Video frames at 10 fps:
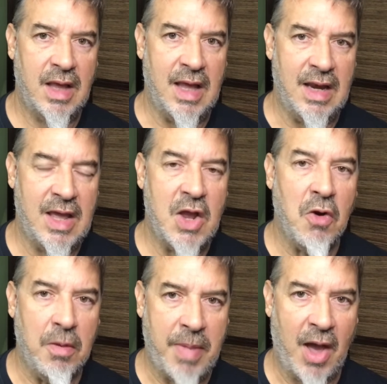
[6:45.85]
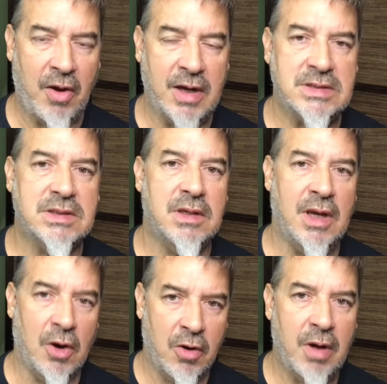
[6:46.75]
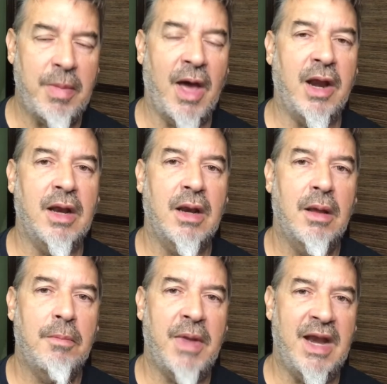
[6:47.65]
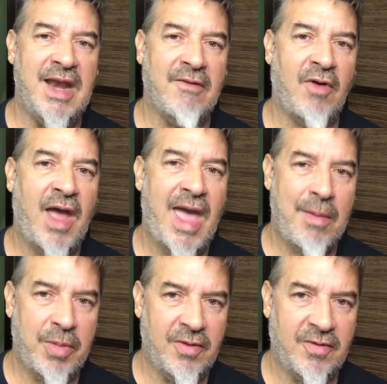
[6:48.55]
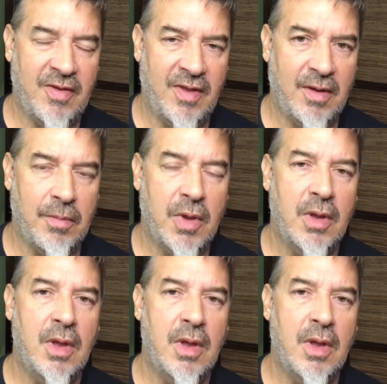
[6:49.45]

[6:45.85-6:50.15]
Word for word: and hear about it and learn about it, but it never happens to them